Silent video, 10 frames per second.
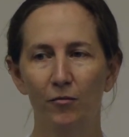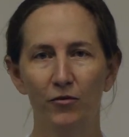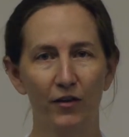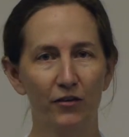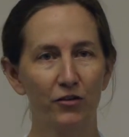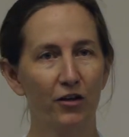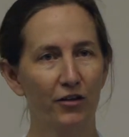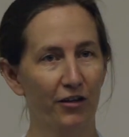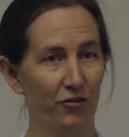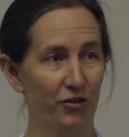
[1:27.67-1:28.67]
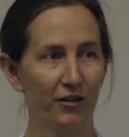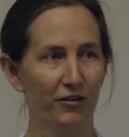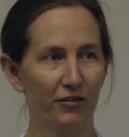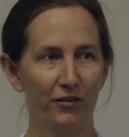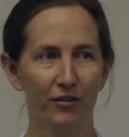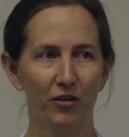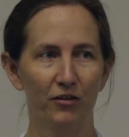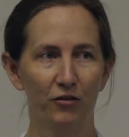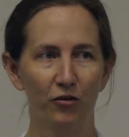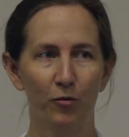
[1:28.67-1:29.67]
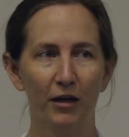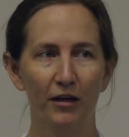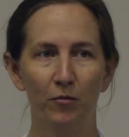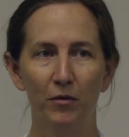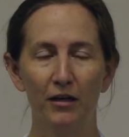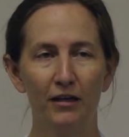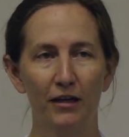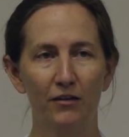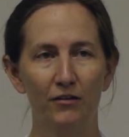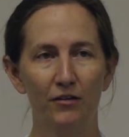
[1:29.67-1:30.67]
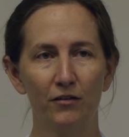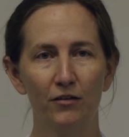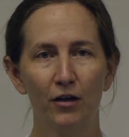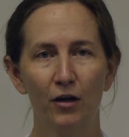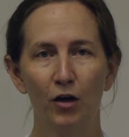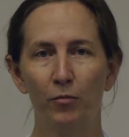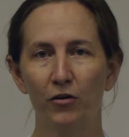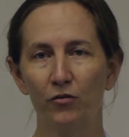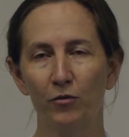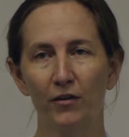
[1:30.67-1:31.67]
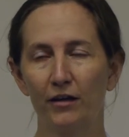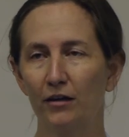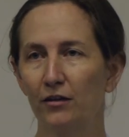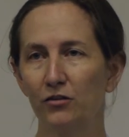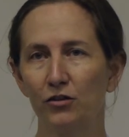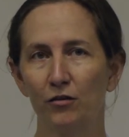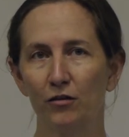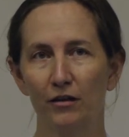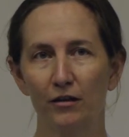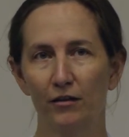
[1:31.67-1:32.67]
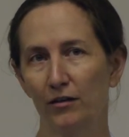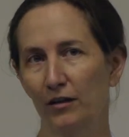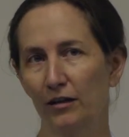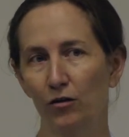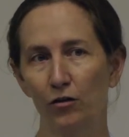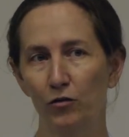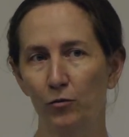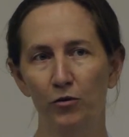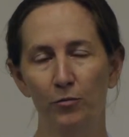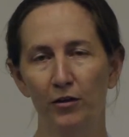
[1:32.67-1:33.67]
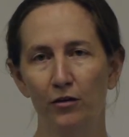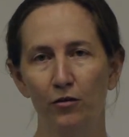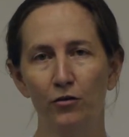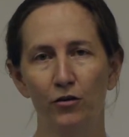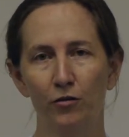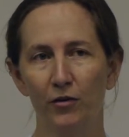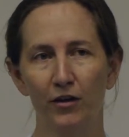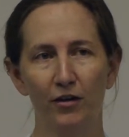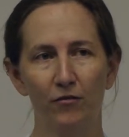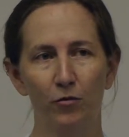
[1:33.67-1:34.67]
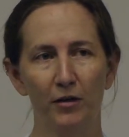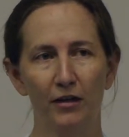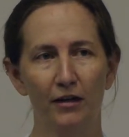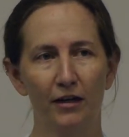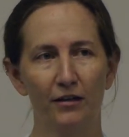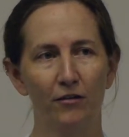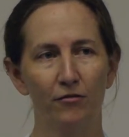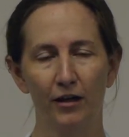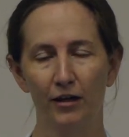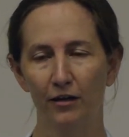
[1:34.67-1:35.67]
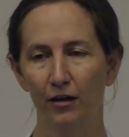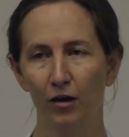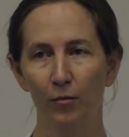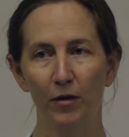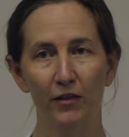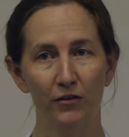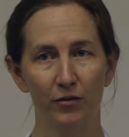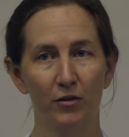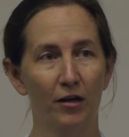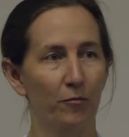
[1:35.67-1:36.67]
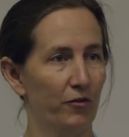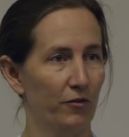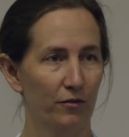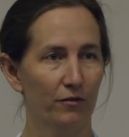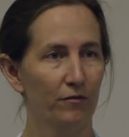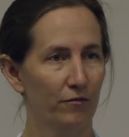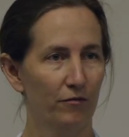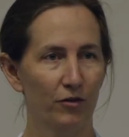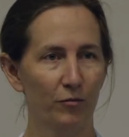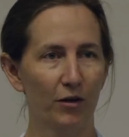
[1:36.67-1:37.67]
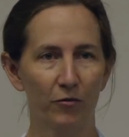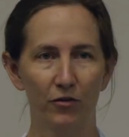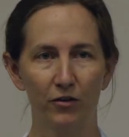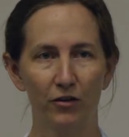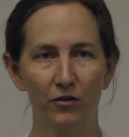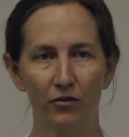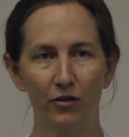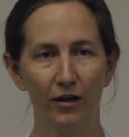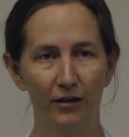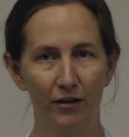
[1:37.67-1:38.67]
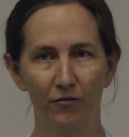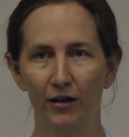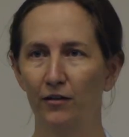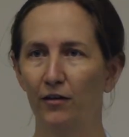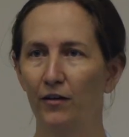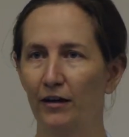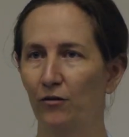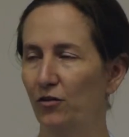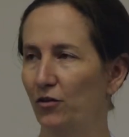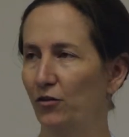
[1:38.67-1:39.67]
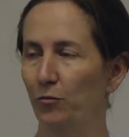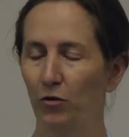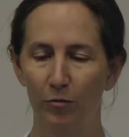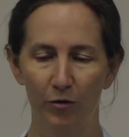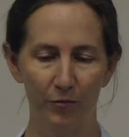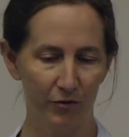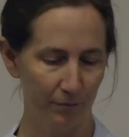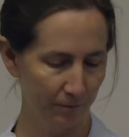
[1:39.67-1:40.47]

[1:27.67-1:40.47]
So that's called androgen insensitivity syndrome, and in many cases, a person with that condition can go to puberty or older without ever being identified, and then sometimes those conditions are identified, and then that can result in problems.